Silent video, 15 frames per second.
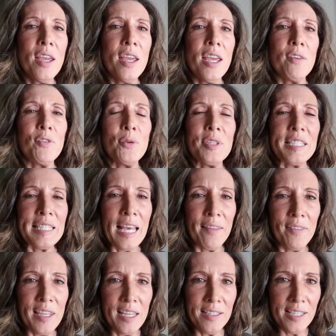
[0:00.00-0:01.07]
if you set
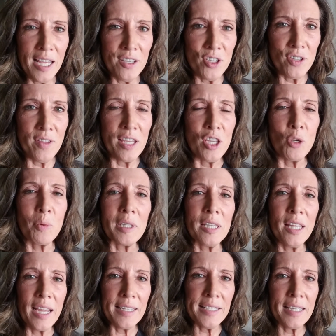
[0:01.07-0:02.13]
the intention that you would
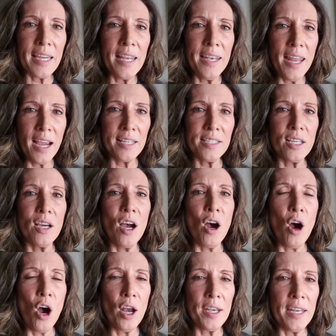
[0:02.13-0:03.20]
like to connect
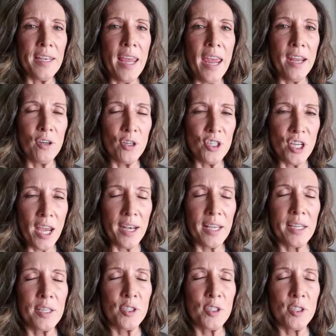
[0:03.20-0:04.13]
on an energetic,